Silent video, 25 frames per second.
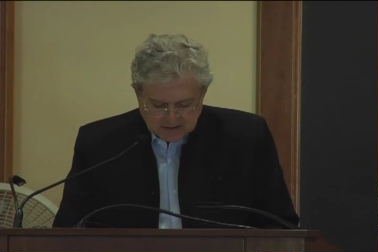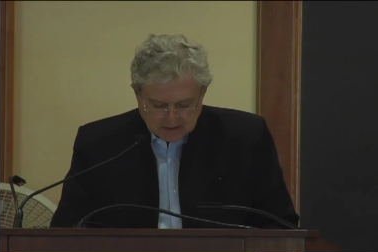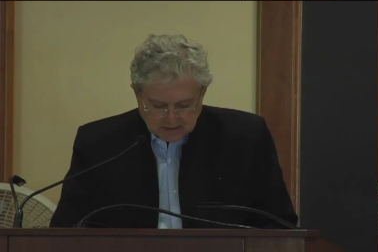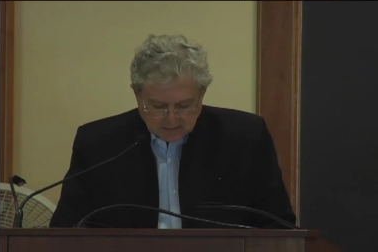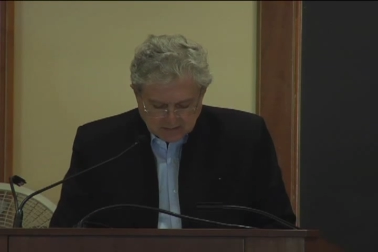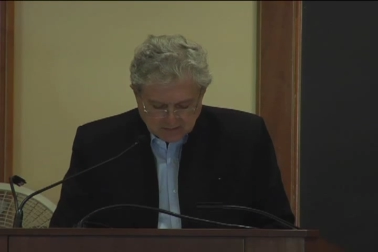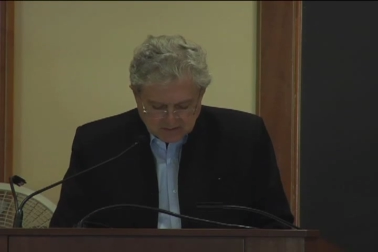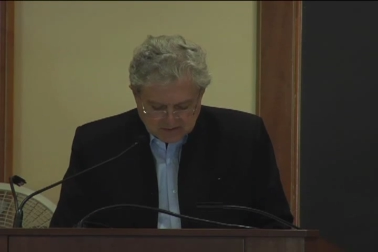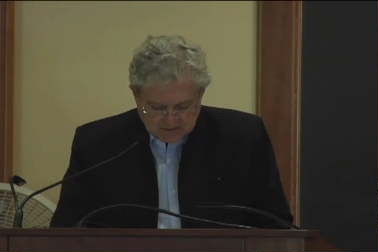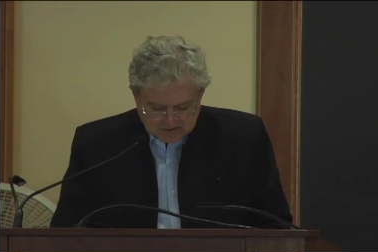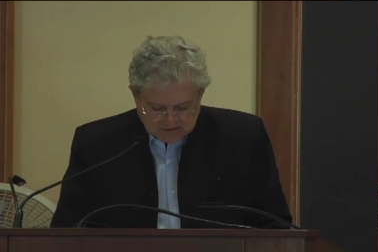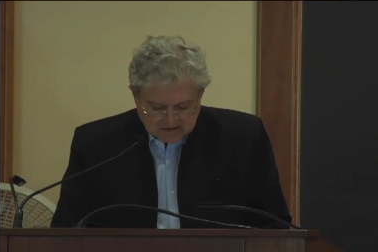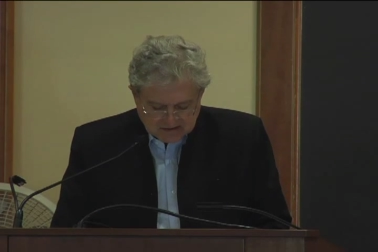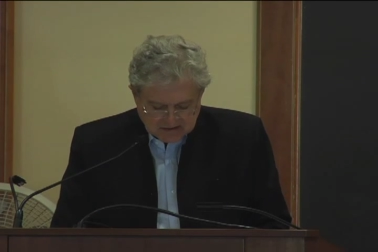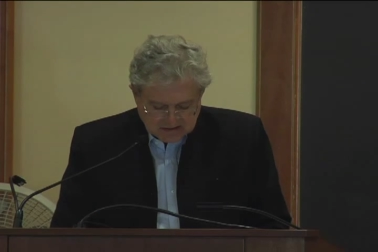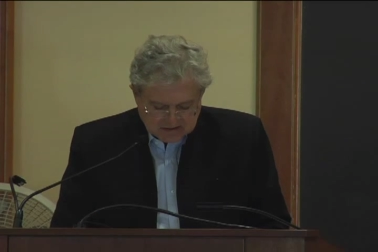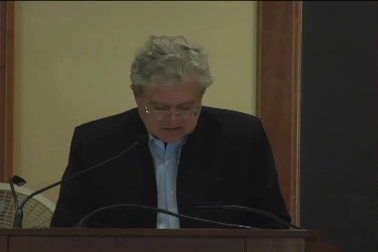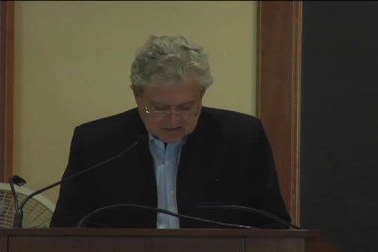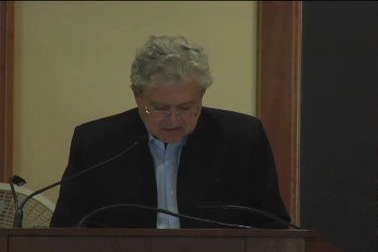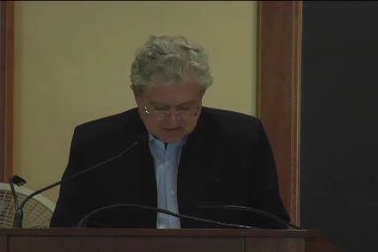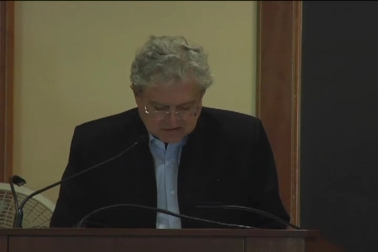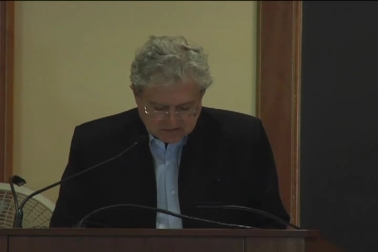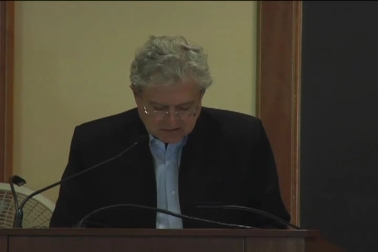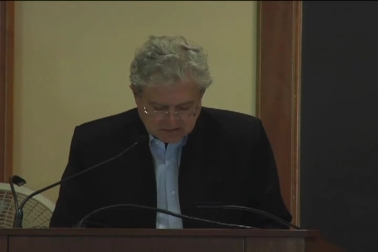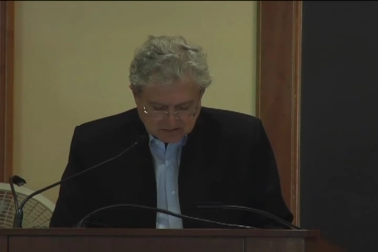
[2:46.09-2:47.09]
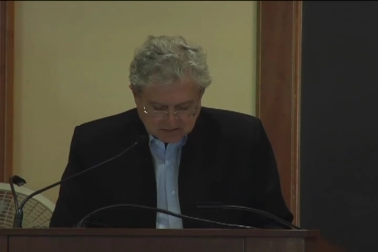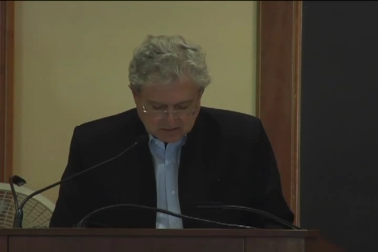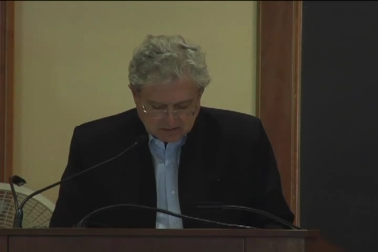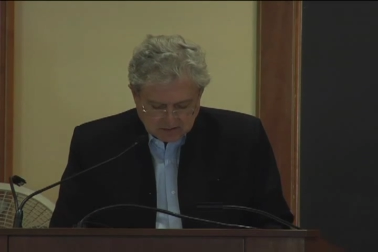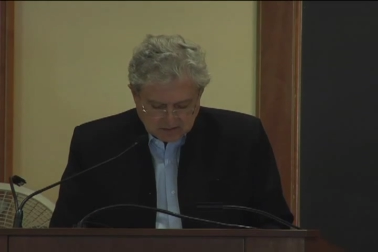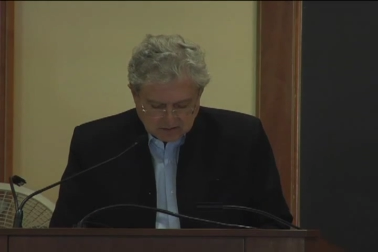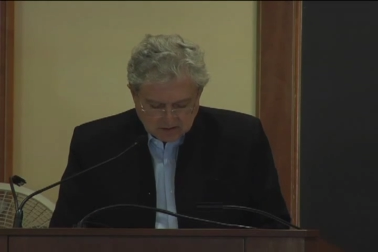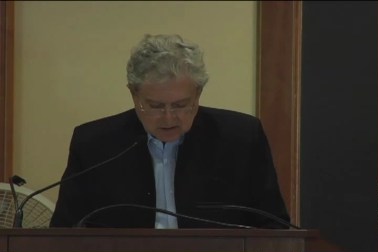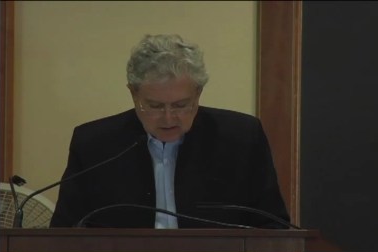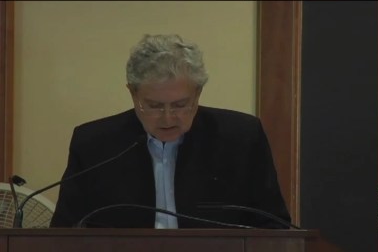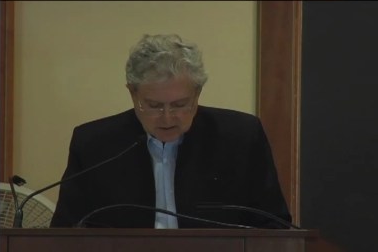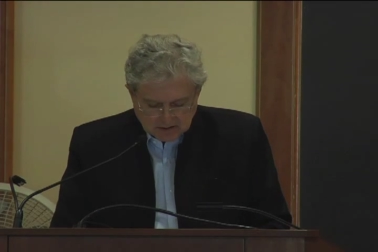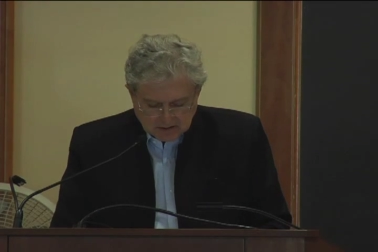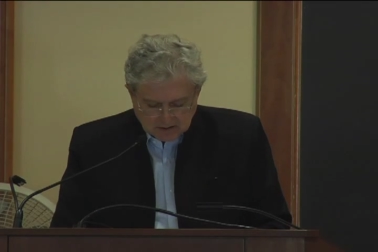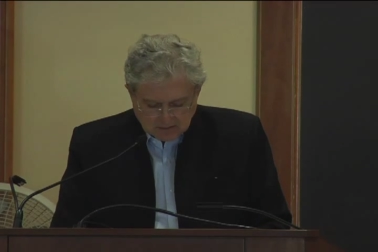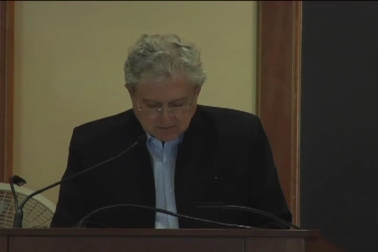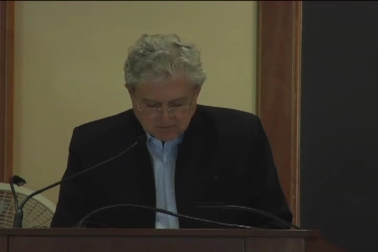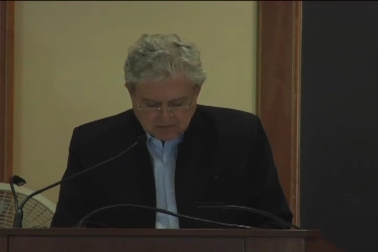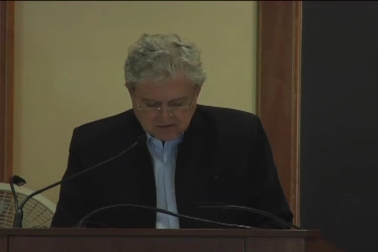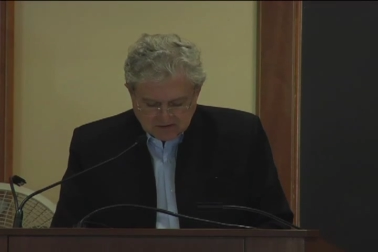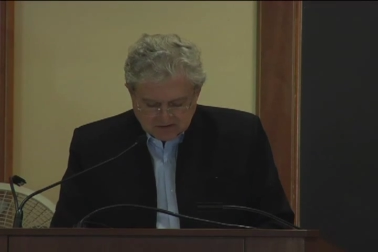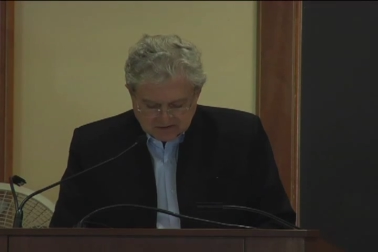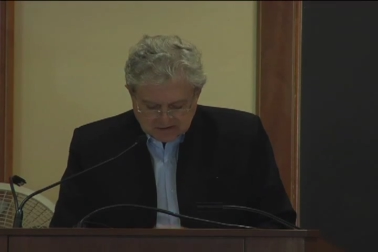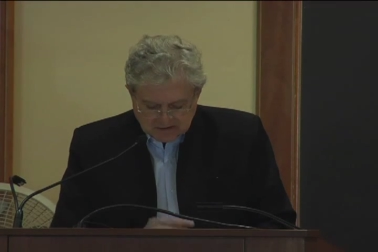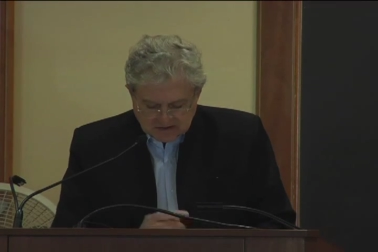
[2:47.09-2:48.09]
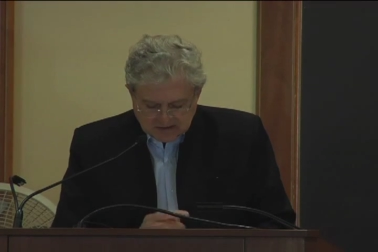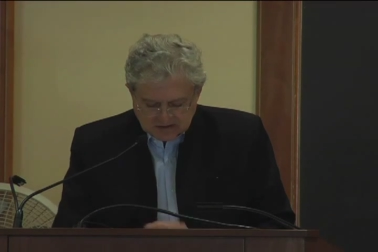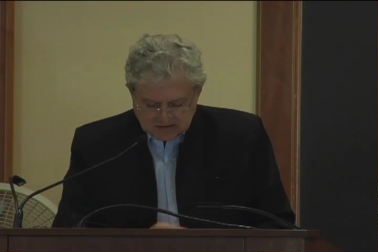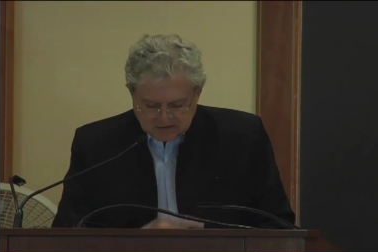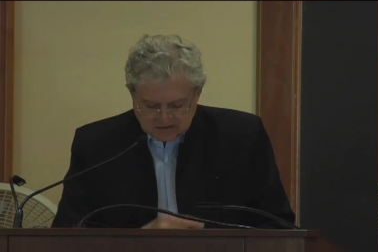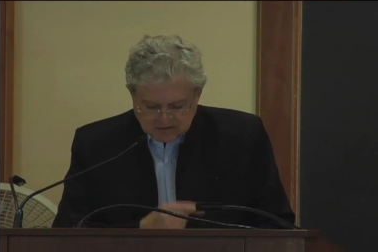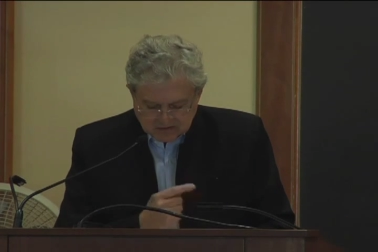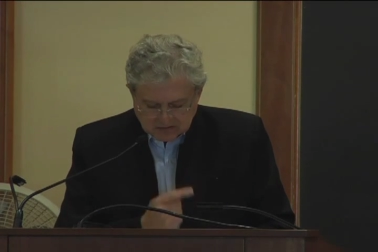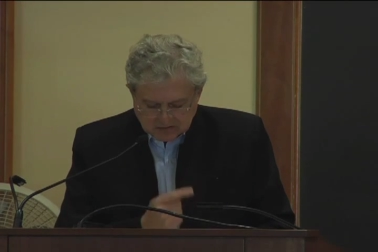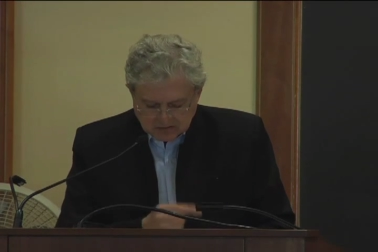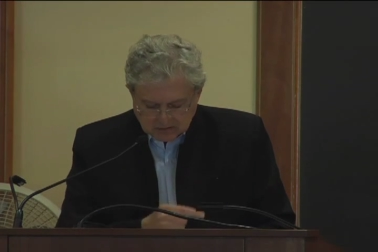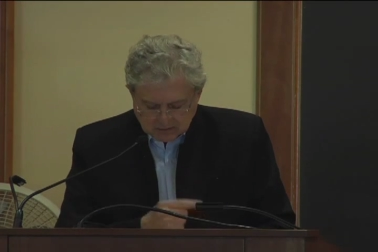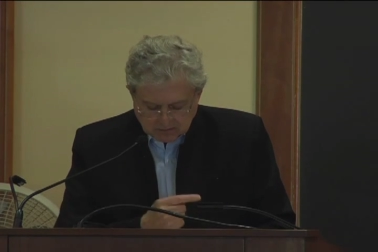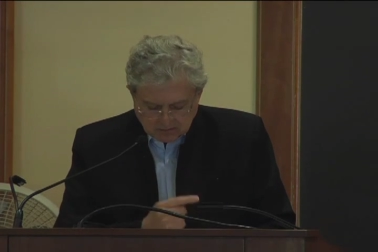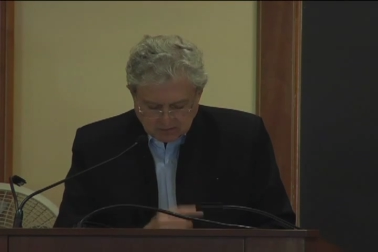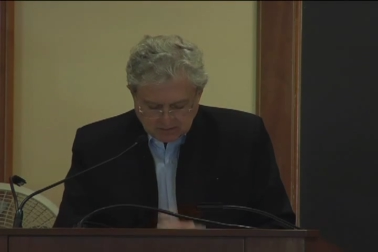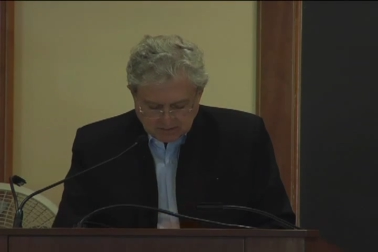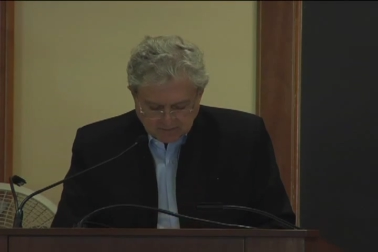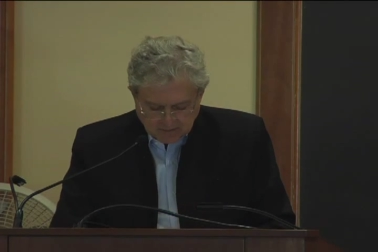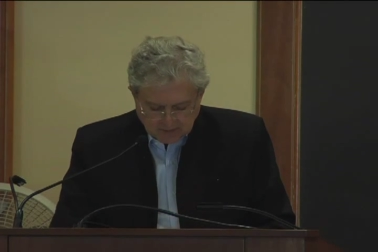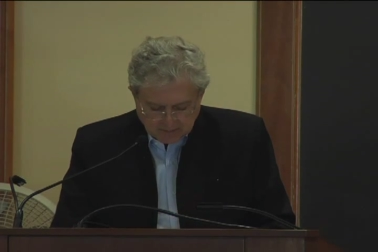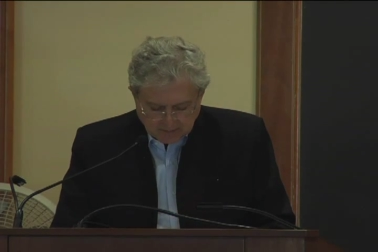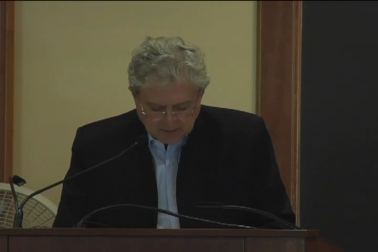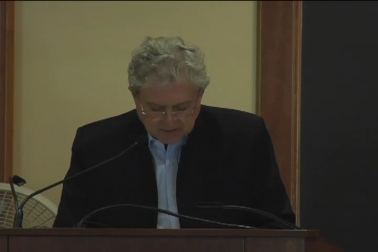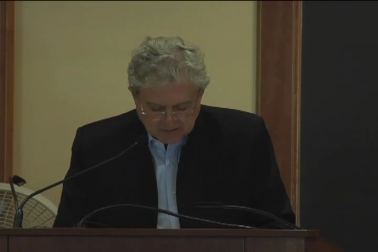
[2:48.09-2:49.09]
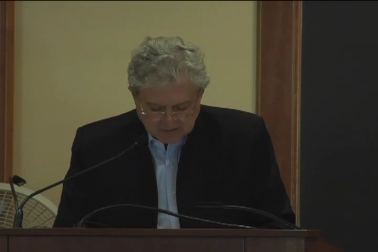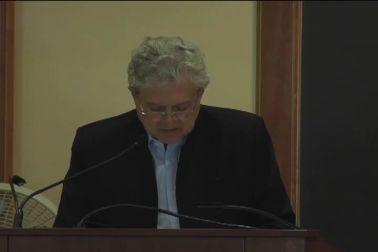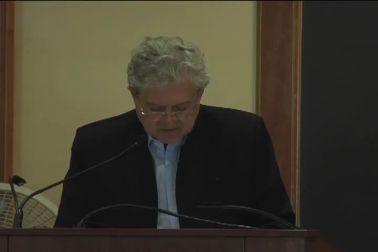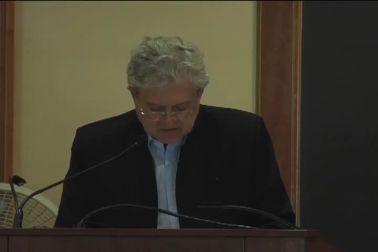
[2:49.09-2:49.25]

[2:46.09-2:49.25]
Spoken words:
with these reverberant